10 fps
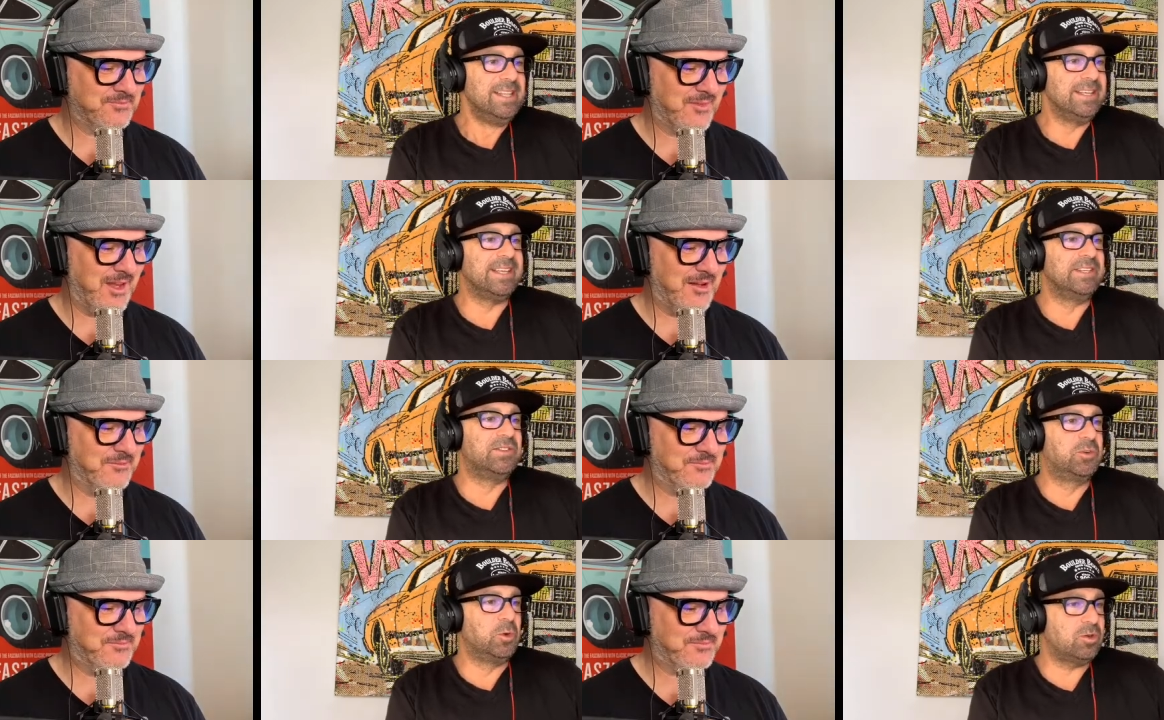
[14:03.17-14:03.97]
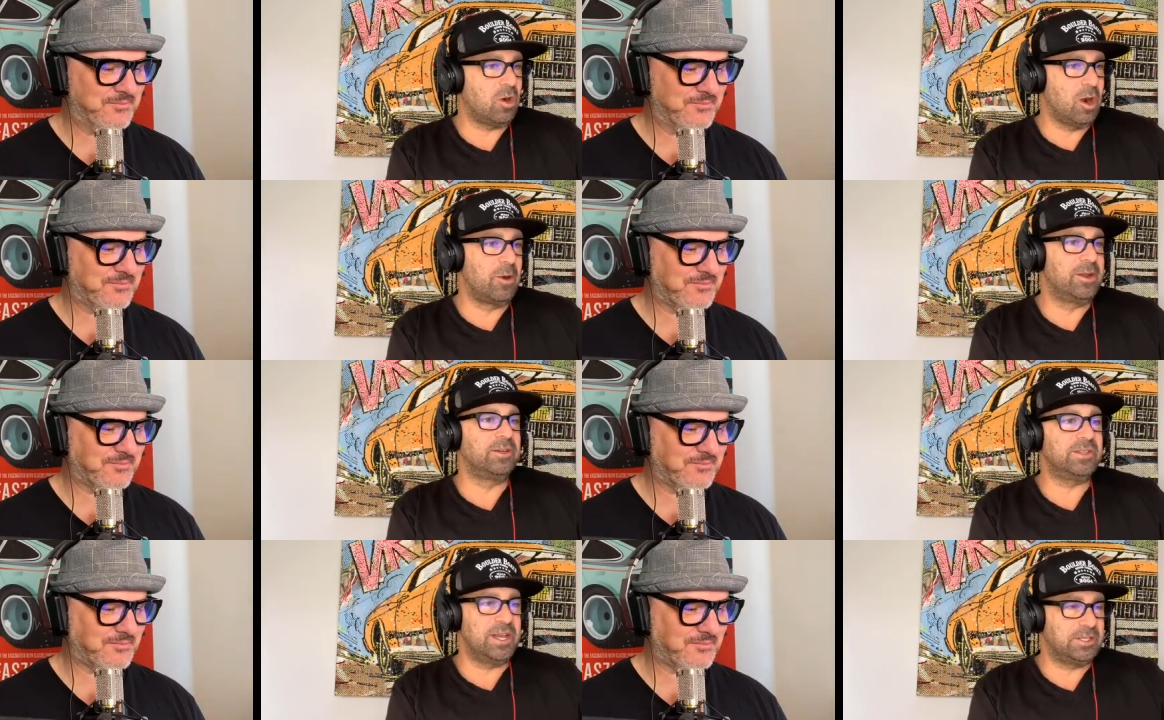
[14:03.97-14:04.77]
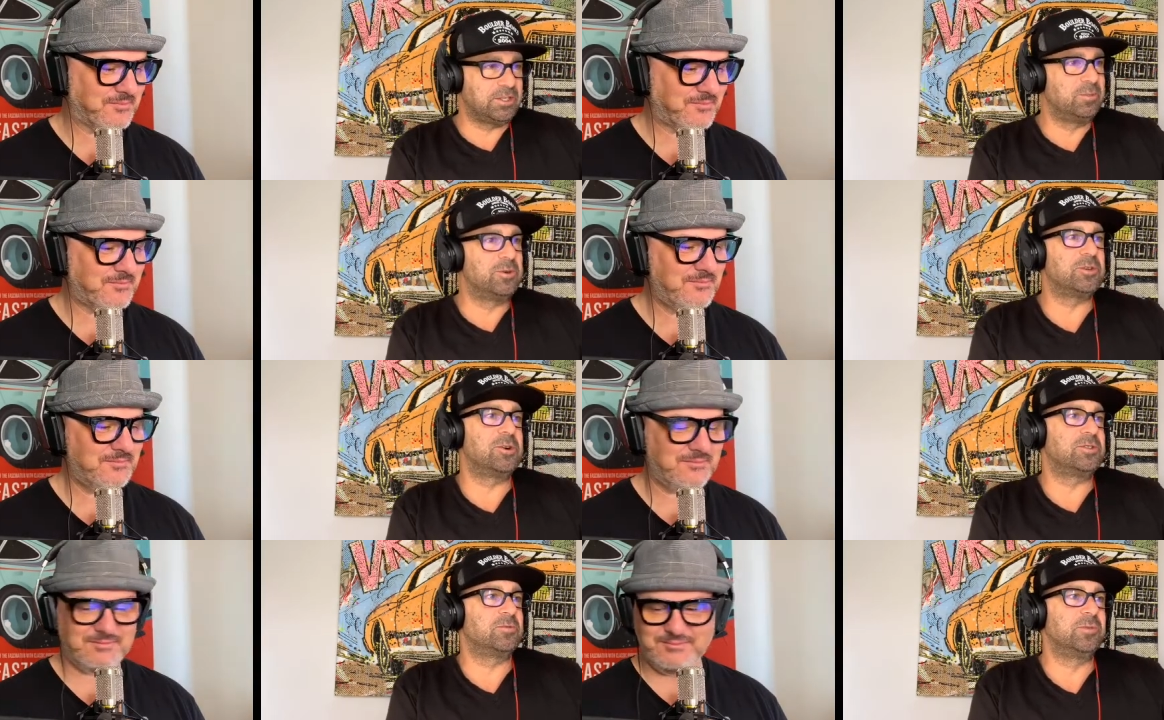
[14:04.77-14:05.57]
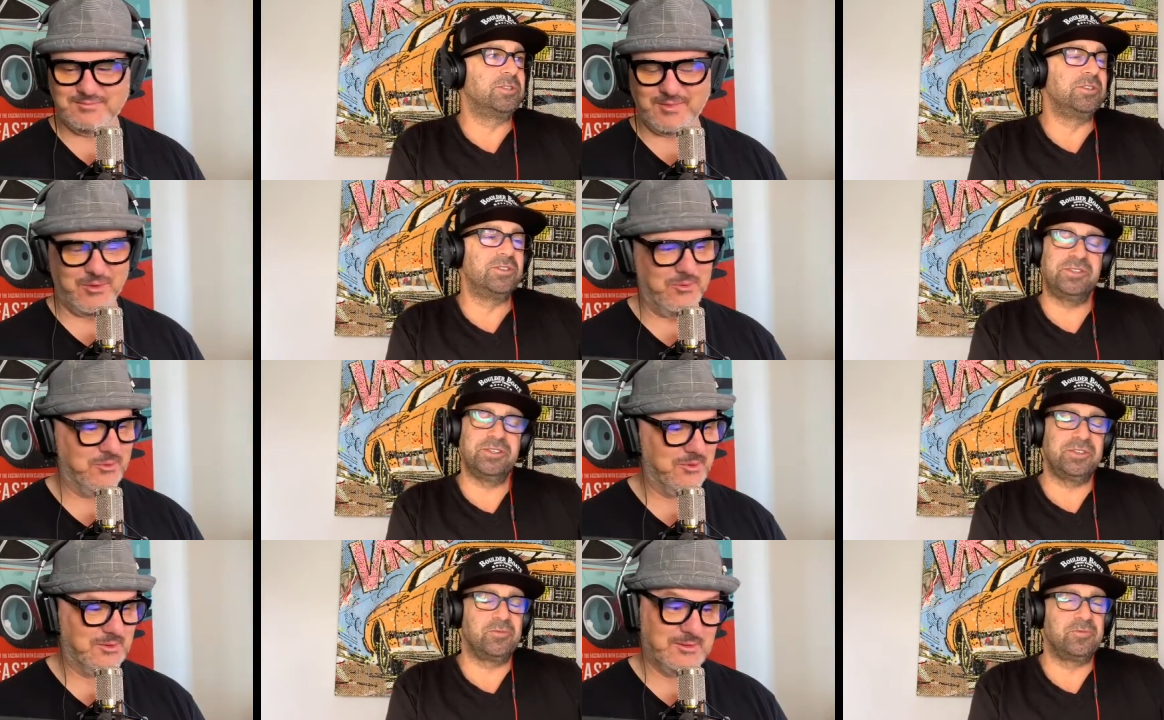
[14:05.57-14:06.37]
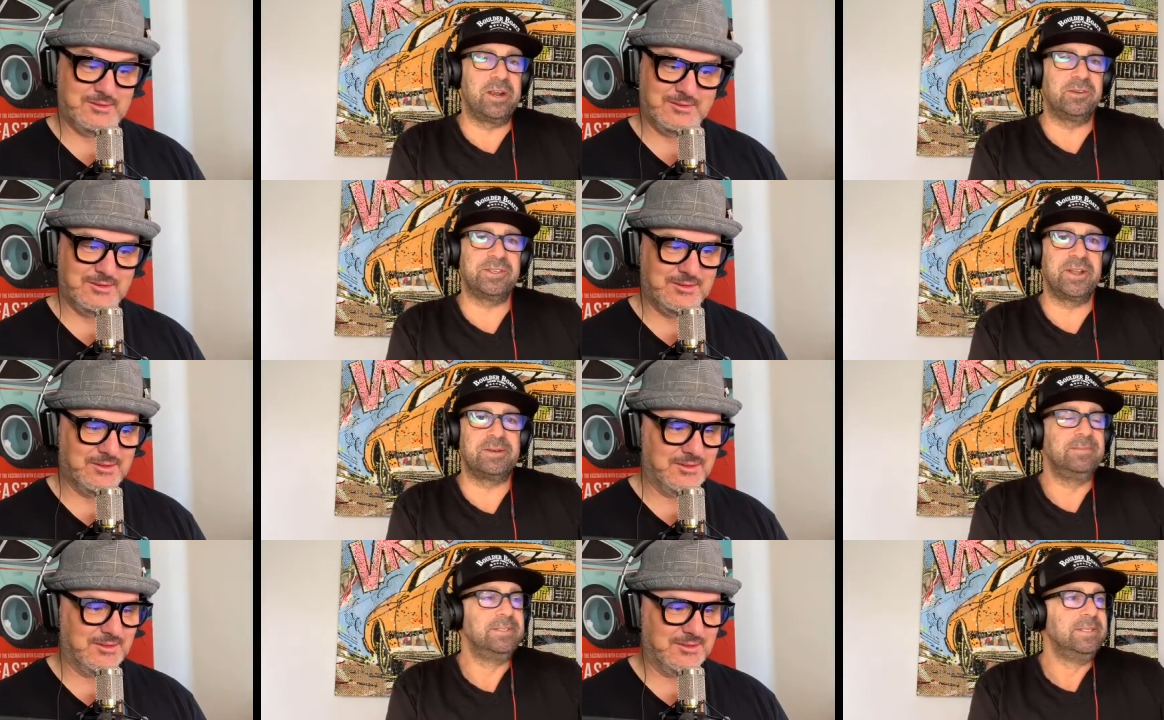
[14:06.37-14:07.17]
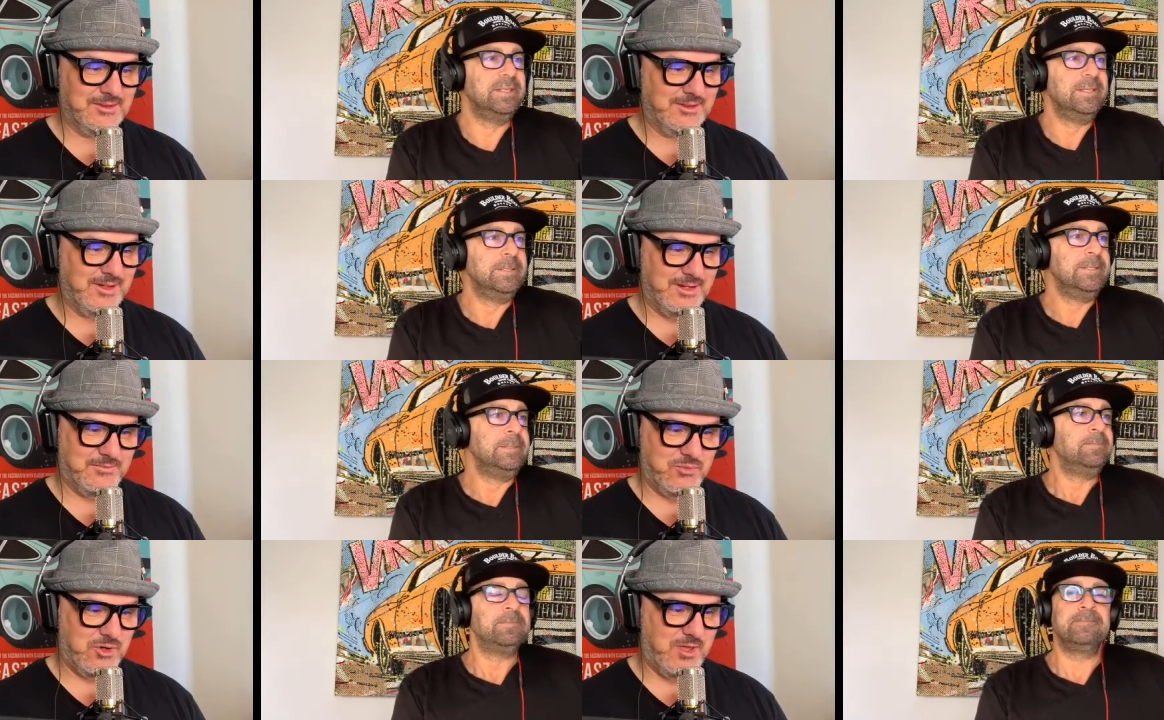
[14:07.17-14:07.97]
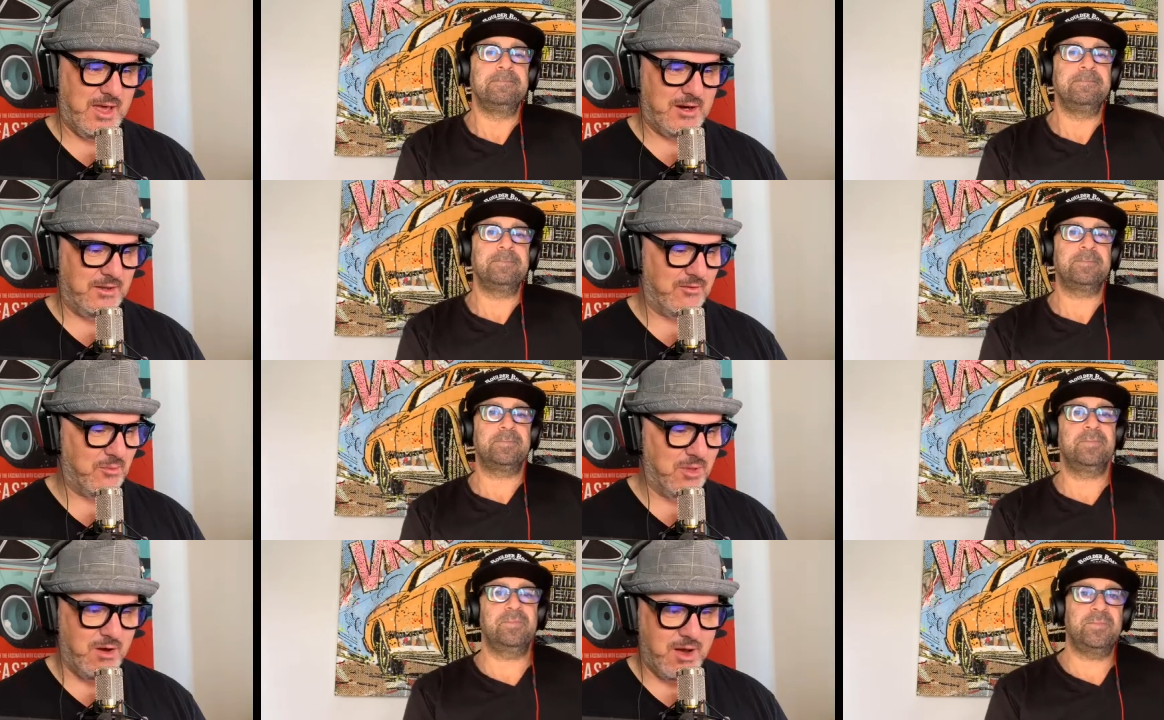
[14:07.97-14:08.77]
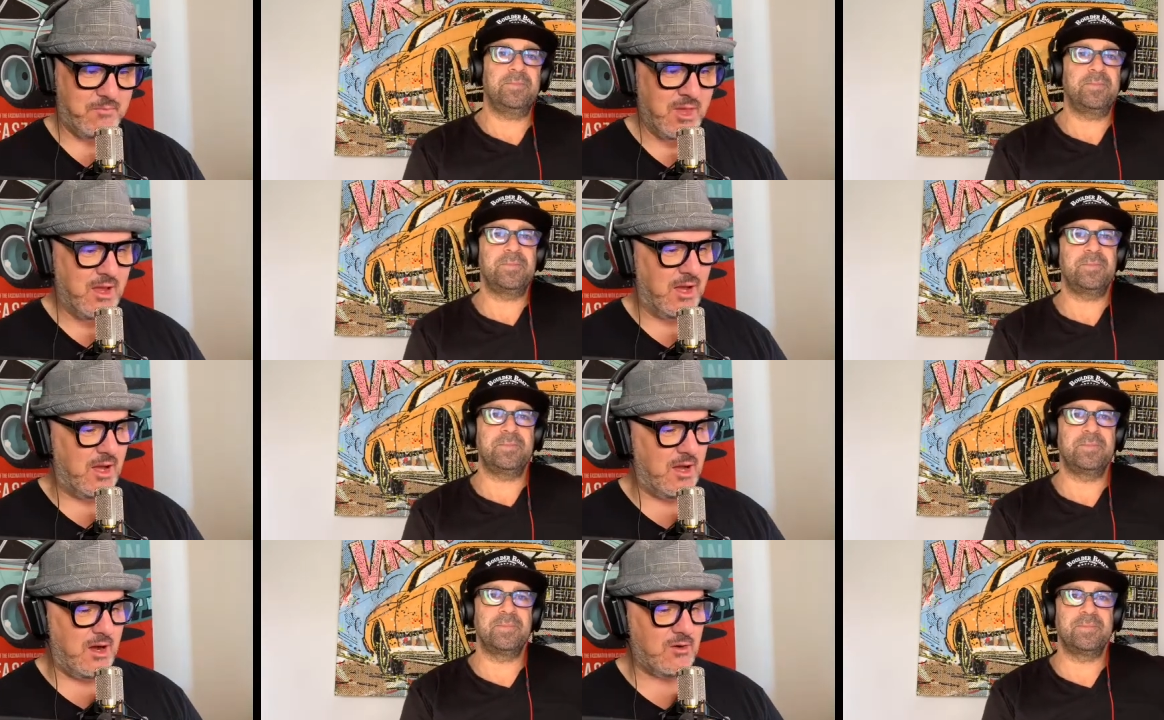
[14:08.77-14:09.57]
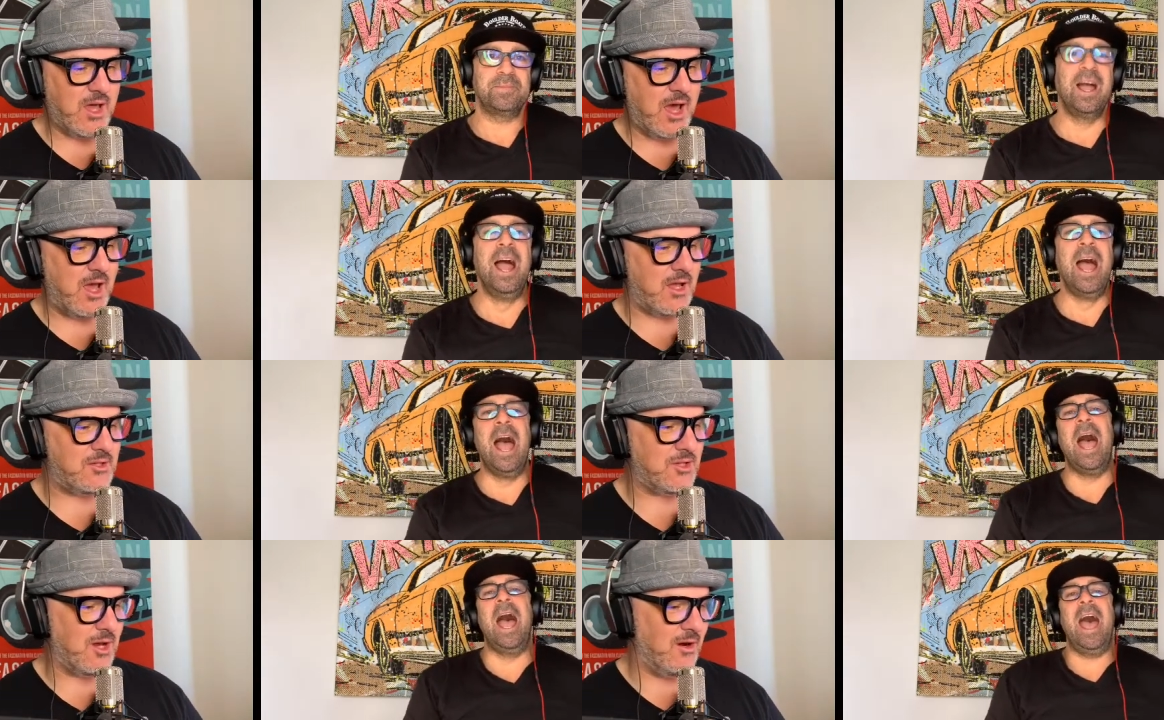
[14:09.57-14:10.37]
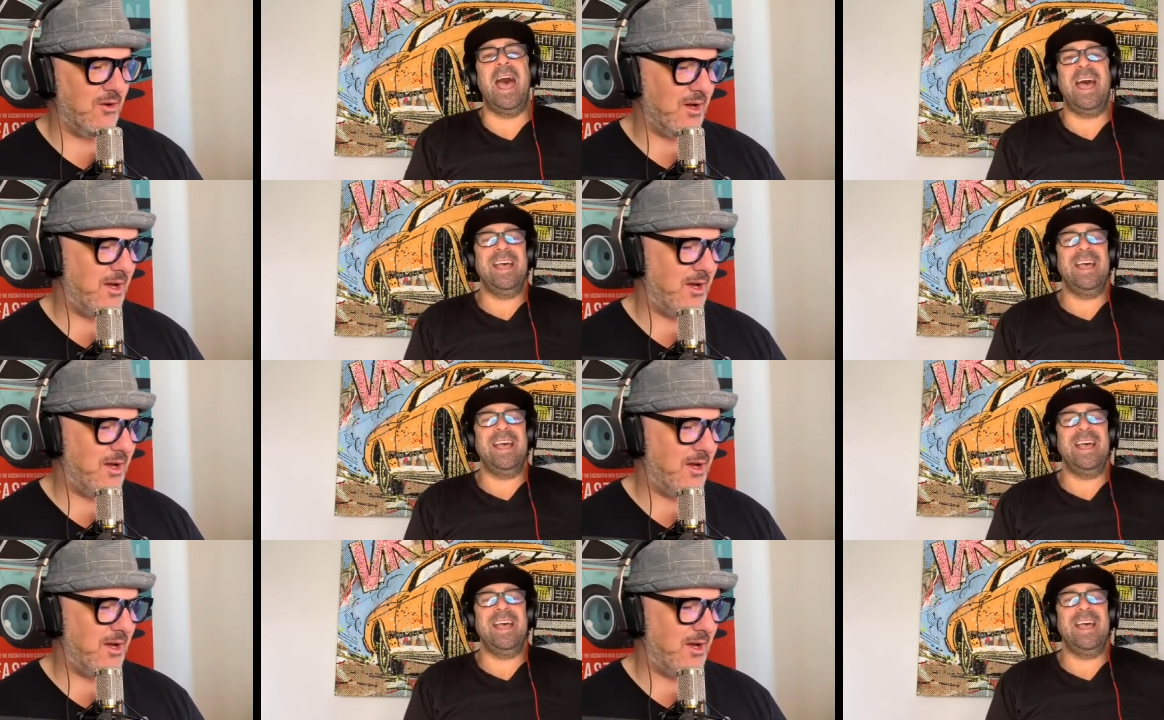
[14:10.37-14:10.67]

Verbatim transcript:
Speaker 1: This yeah. has dual carburetors and a turbocharger, which is just a rare setup.
Speaker 2: Yeah, boy, that'll never blow up. Uh, okay, so